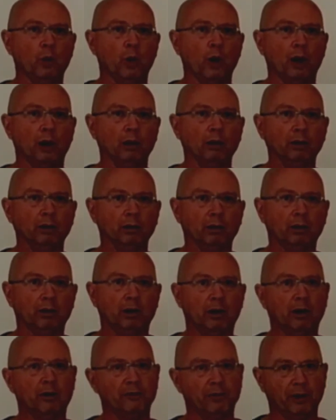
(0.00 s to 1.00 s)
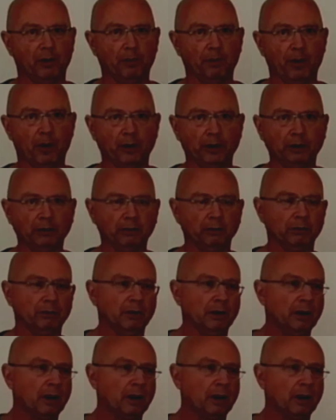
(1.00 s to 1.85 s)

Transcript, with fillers: wall of the opponent,